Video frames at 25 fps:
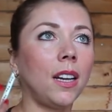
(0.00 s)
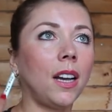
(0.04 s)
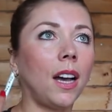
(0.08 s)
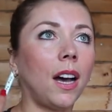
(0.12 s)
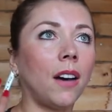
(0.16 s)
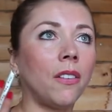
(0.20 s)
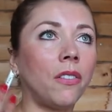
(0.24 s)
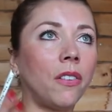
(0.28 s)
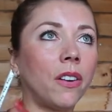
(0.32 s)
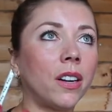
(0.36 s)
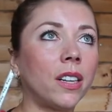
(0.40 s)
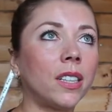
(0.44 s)

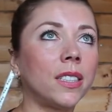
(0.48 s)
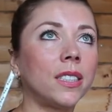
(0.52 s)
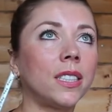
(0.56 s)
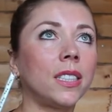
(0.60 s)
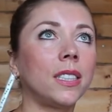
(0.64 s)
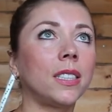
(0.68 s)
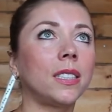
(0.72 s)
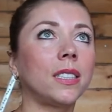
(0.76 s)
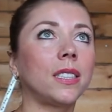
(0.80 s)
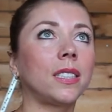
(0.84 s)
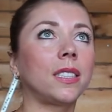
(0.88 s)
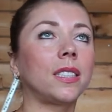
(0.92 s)

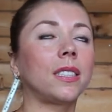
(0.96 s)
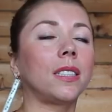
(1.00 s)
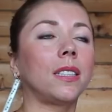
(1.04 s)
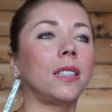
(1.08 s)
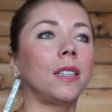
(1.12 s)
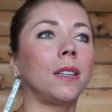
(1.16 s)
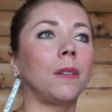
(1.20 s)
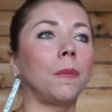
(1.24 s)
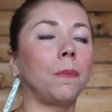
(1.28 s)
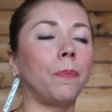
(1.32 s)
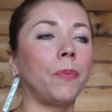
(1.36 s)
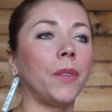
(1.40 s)
awareness,
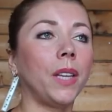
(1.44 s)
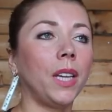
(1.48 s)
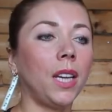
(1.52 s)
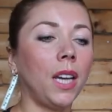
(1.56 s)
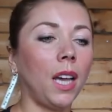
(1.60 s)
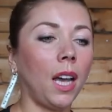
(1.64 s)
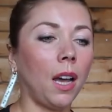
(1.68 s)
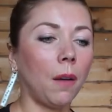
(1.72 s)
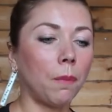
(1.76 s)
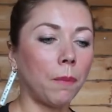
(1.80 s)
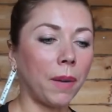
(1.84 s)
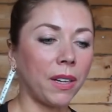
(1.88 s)

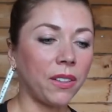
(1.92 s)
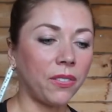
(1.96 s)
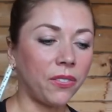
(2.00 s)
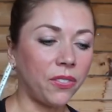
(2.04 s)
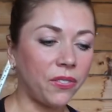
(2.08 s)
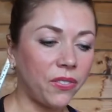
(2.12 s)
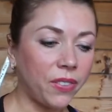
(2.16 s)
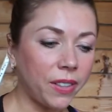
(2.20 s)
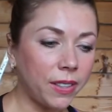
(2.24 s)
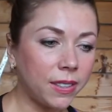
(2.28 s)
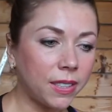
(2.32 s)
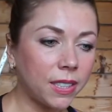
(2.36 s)
my
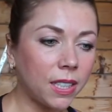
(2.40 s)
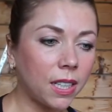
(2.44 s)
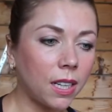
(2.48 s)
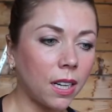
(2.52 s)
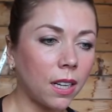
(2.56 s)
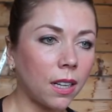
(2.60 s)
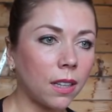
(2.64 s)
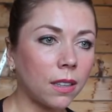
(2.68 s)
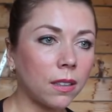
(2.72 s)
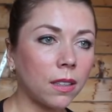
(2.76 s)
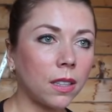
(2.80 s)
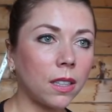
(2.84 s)

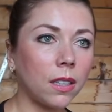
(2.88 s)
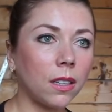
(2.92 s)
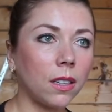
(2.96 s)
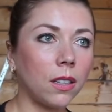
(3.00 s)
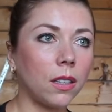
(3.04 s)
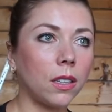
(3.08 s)
physical